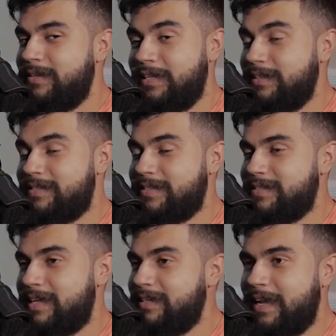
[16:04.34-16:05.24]
needless to
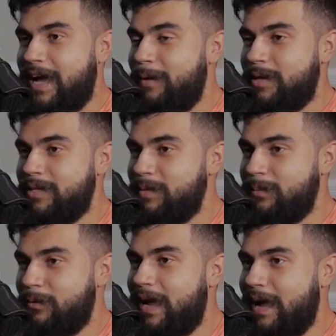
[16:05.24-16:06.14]
say, not many
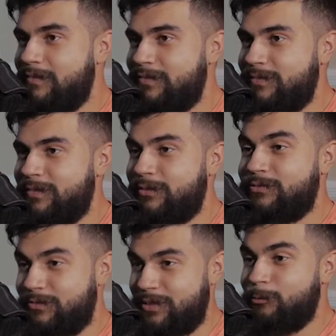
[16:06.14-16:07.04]
people have the
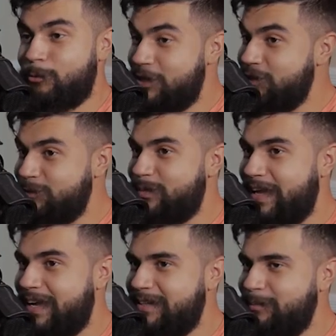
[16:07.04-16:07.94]
the original
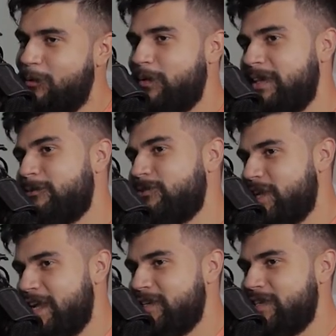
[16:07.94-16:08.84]
platinum, but when they've
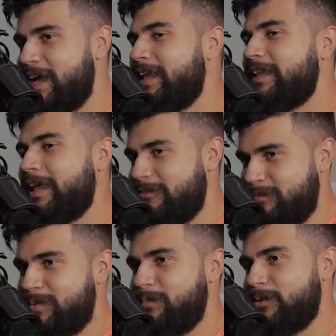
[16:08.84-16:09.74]
changed that, a lot of
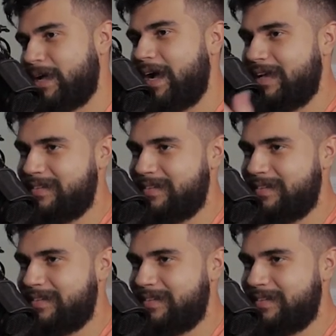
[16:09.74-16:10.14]
people got,